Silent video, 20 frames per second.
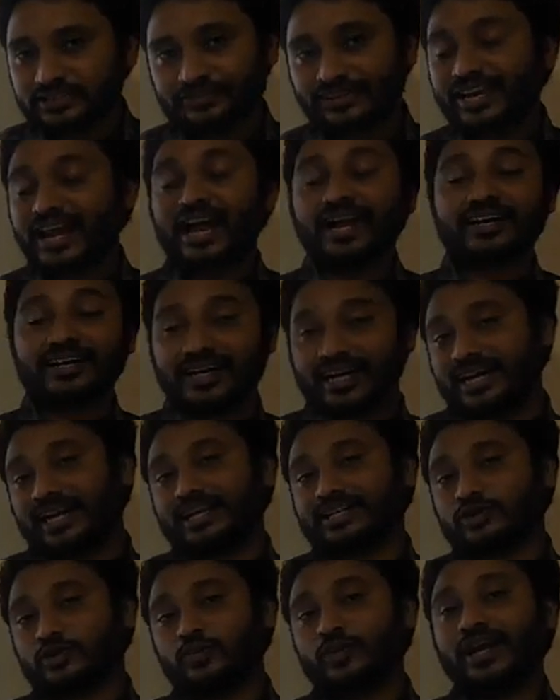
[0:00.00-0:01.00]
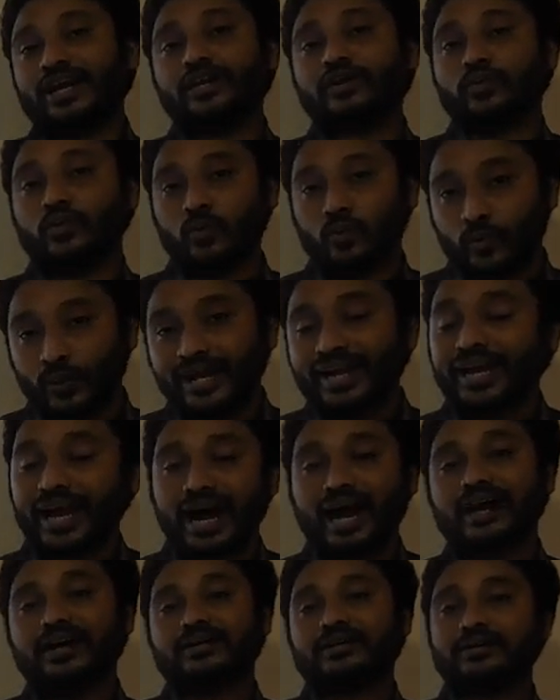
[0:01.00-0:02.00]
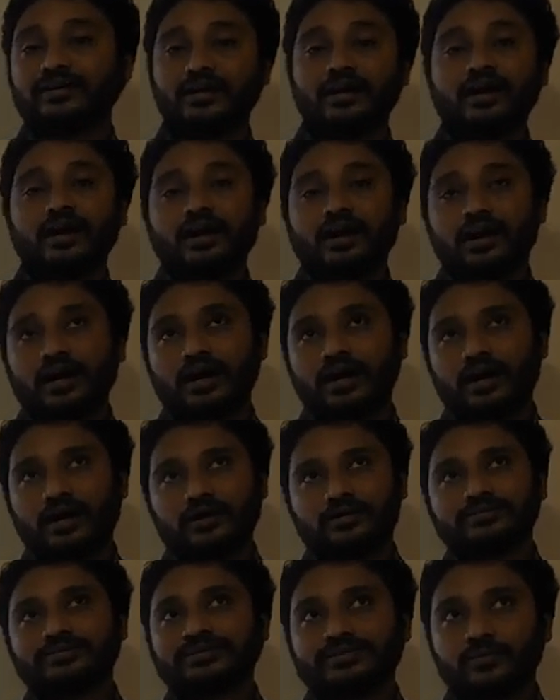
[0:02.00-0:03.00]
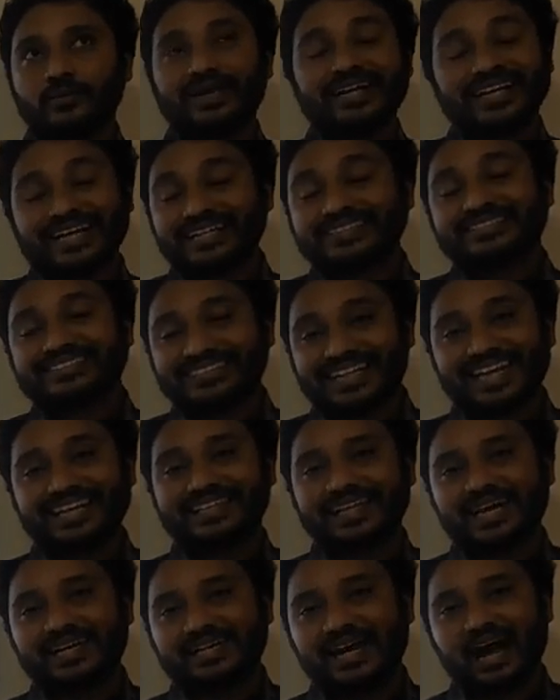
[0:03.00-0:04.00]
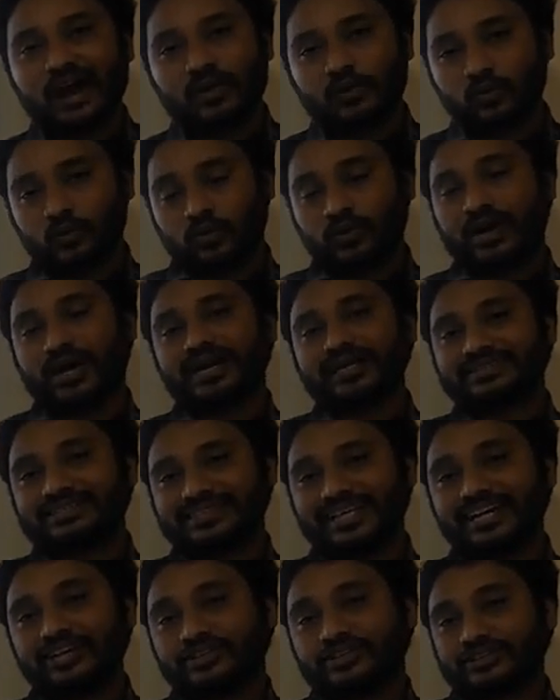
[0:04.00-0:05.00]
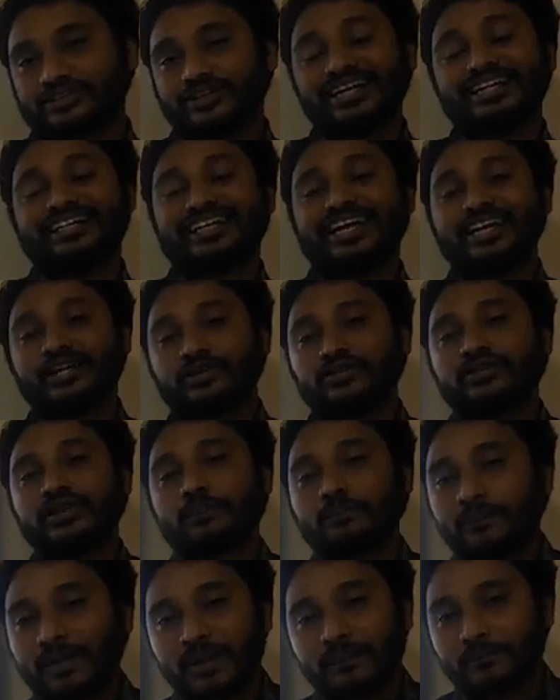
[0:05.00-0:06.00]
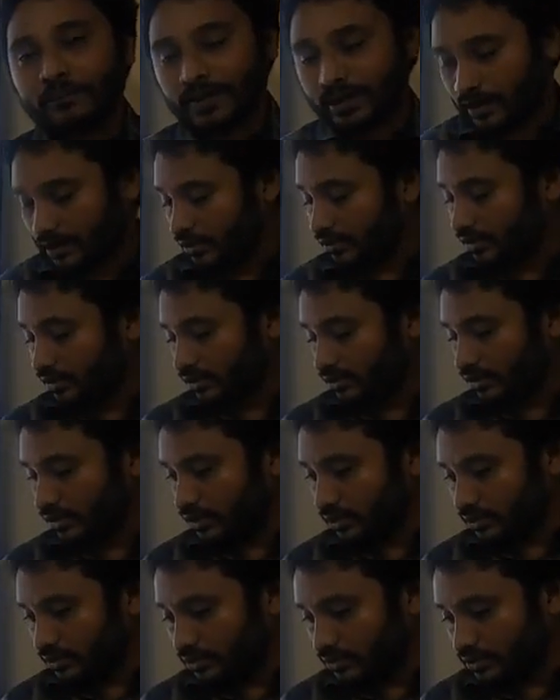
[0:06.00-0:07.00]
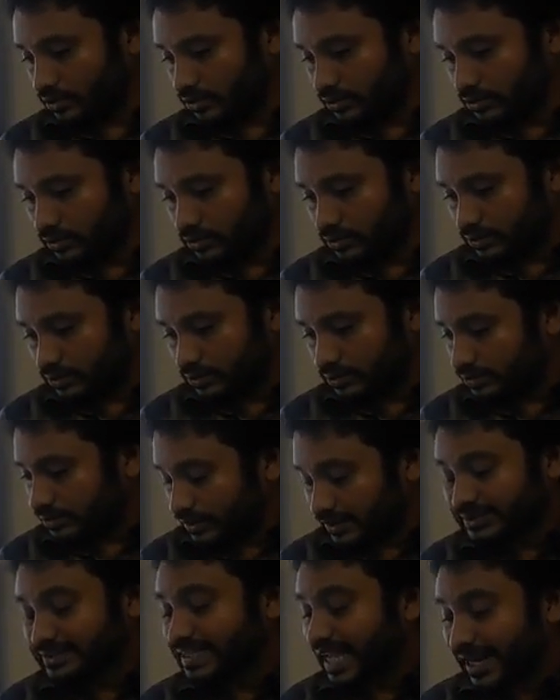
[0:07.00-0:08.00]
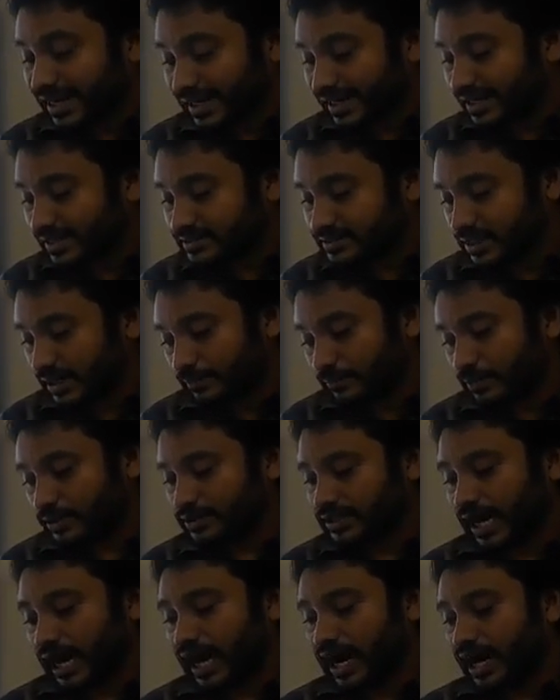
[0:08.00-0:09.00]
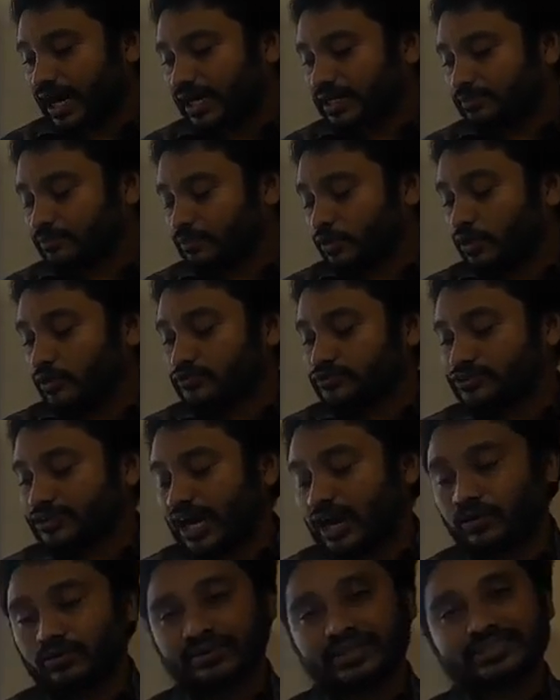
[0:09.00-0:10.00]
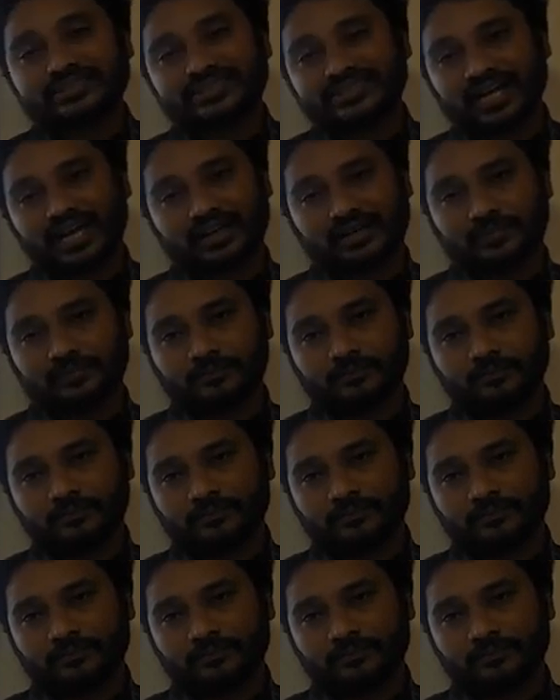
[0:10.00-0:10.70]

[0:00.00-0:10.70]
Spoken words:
feel encouraged when we are we can see that our works is reaching to the people. The second example, the earth moves around the sun.